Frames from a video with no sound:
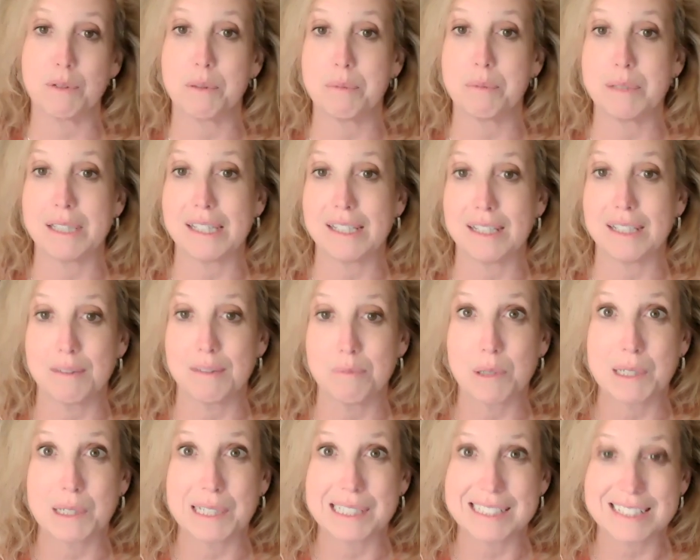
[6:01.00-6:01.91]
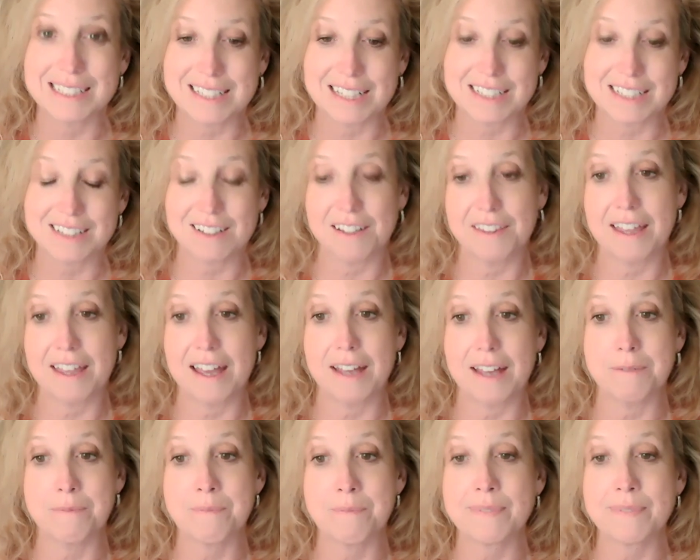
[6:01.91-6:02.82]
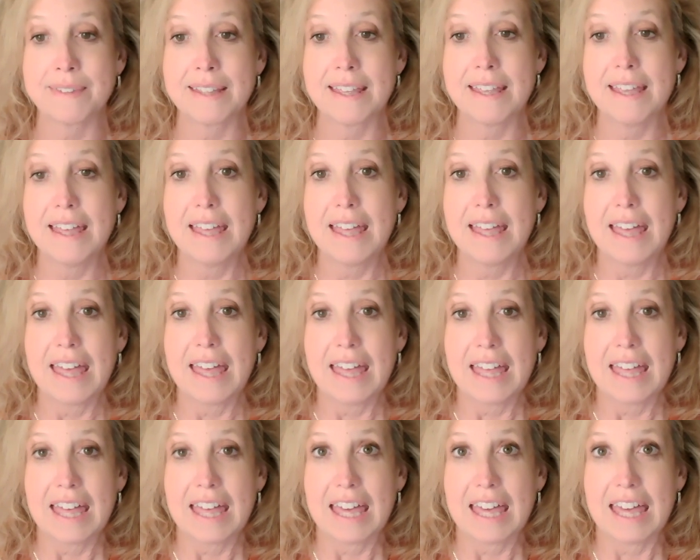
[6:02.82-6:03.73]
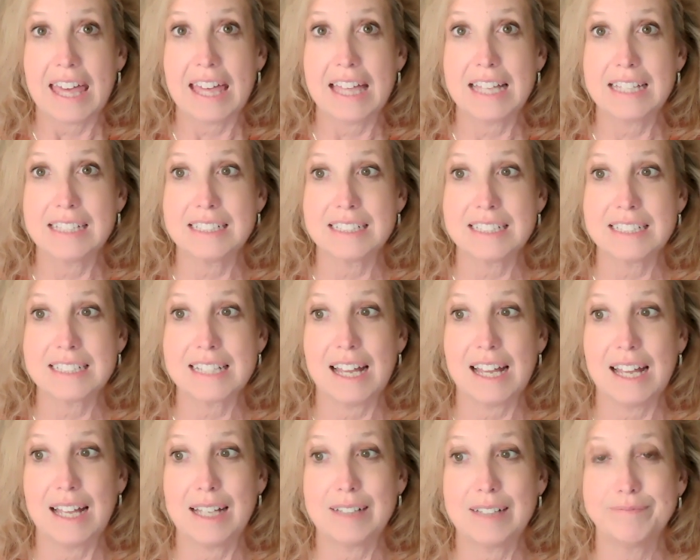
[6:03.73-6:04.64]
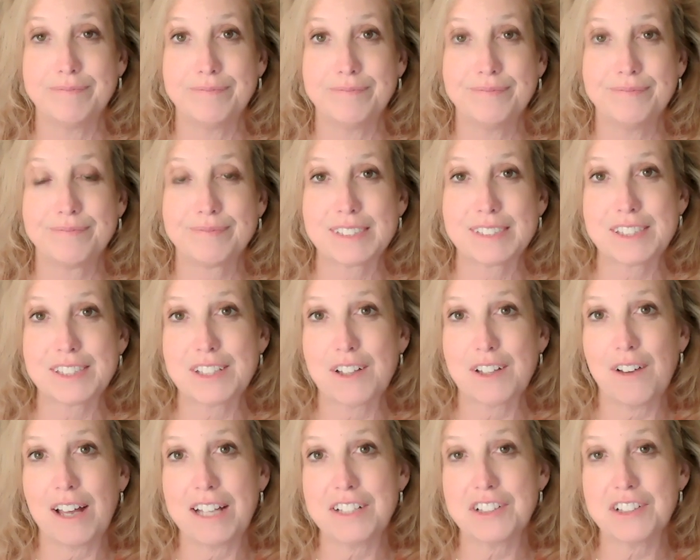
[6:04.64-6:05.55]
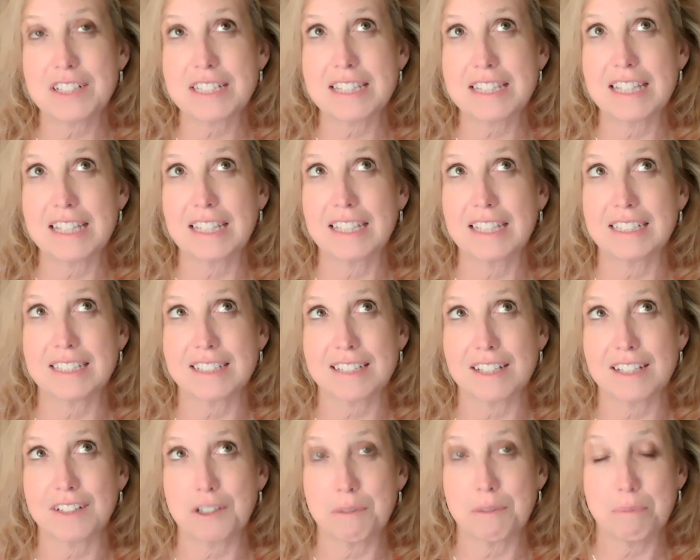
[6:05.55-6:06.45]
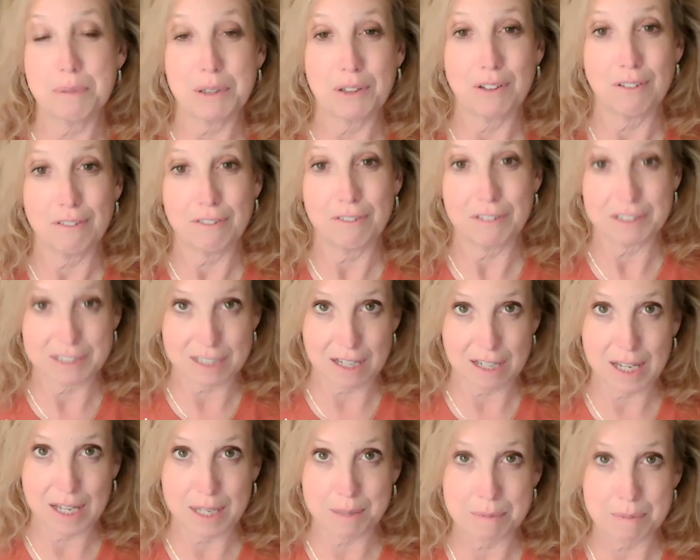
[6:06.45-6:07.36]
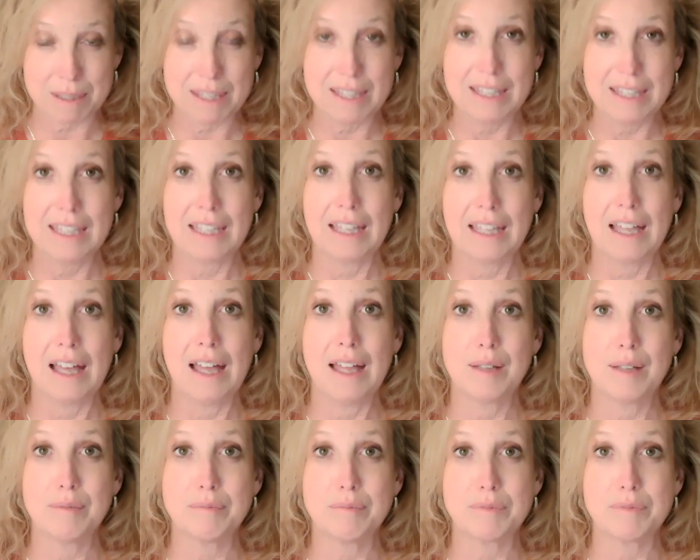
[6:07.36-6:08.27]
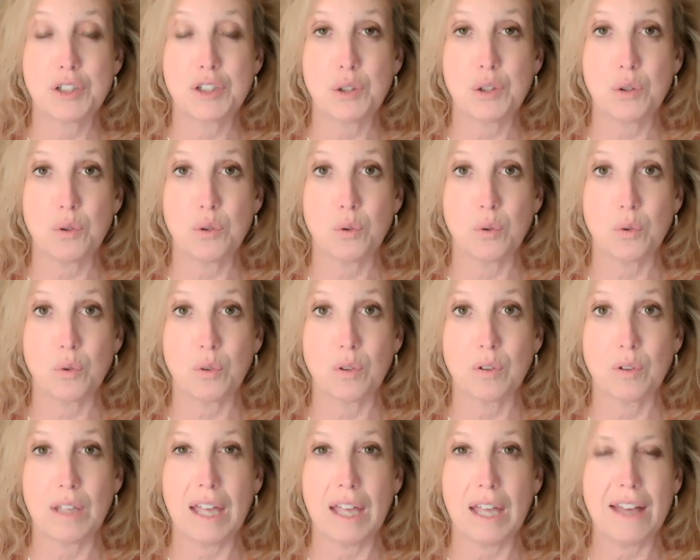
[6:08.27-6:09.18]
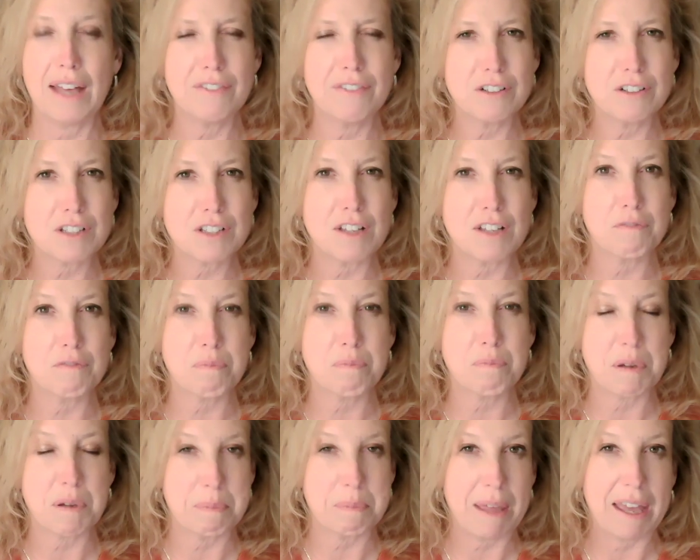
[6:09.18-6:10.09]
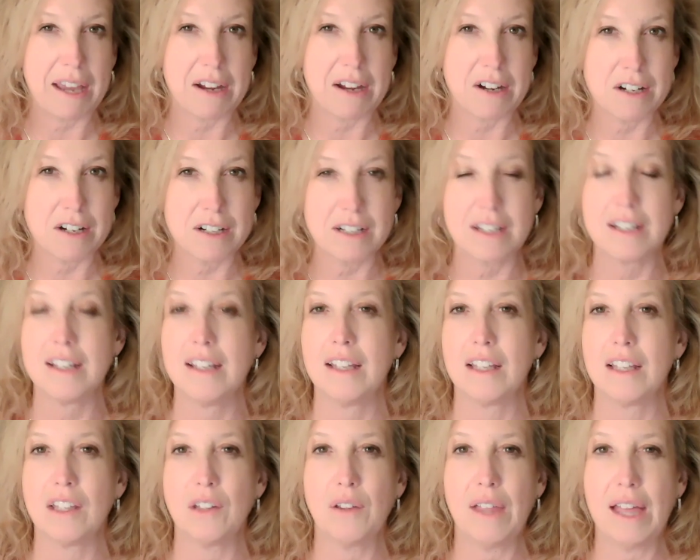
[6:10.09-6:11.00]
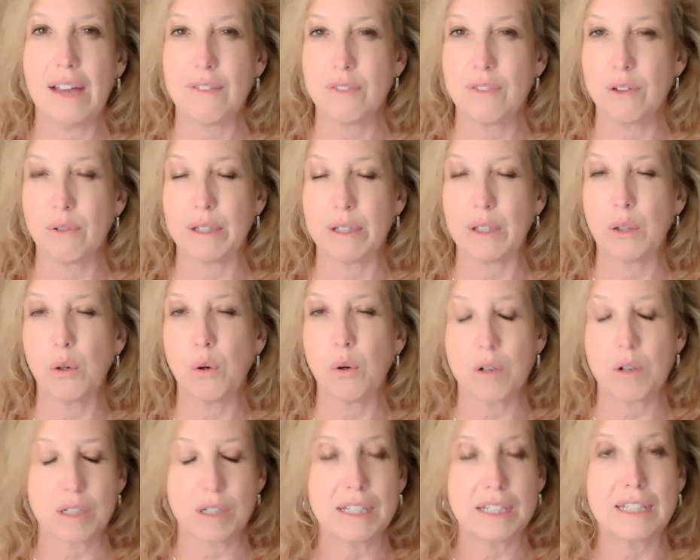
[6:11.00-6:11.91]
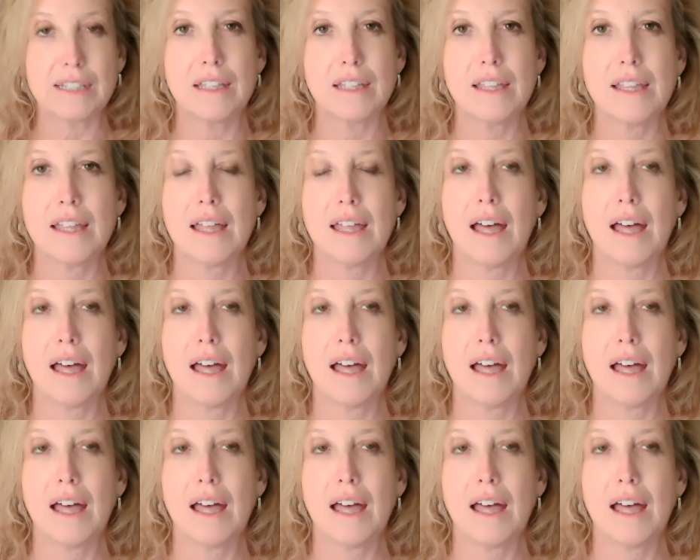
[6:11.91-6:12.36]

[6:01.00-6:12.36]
we'll be getting more insights on that. And so I just think it's such a beautiful time to have yourself prepared. You'll have the recording.